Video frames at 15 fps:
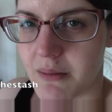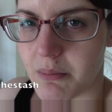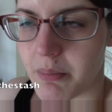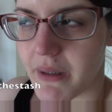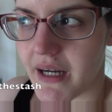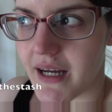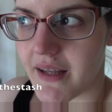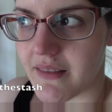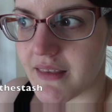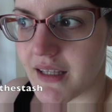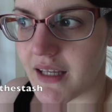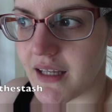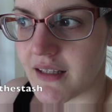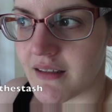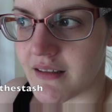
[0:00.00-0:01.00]
but
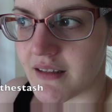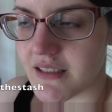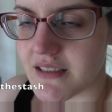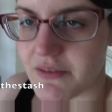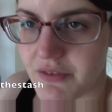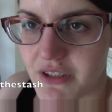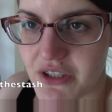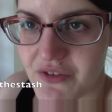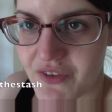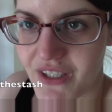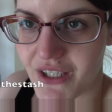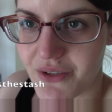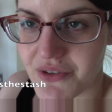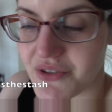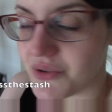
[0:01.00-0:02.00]
then it's a finished
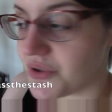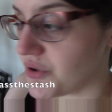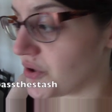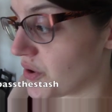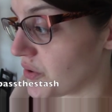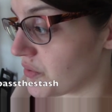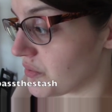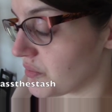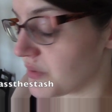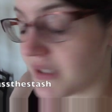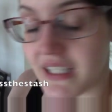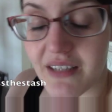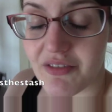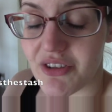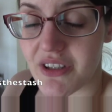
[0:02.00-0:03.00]
video, so you don't
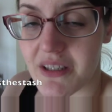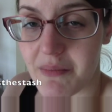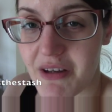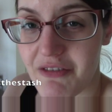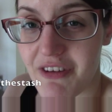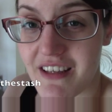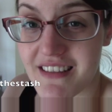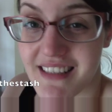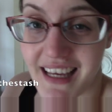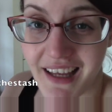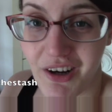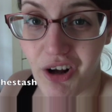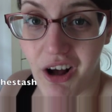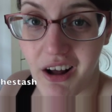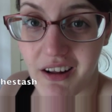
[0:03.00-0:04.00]
really have to look at my face
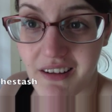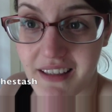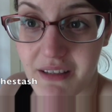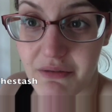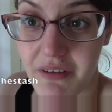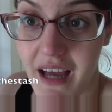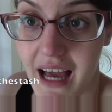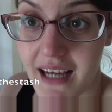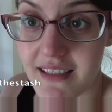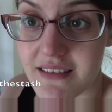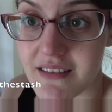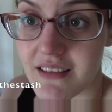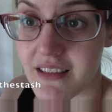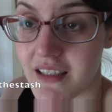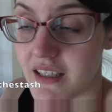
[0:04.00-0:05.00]
at all. In
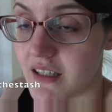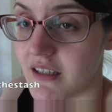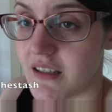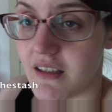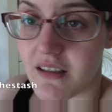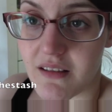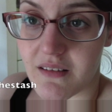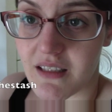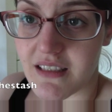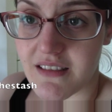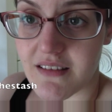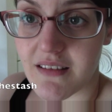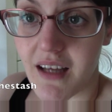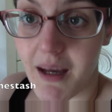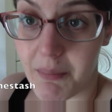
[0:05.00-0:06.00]
fact, let's
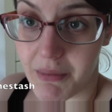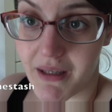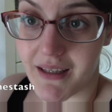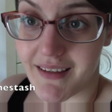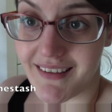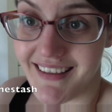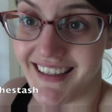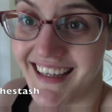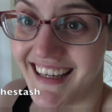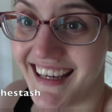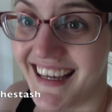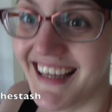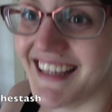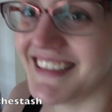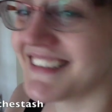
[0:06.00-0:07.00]
stop
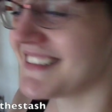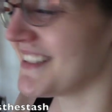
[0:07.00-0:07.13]
it.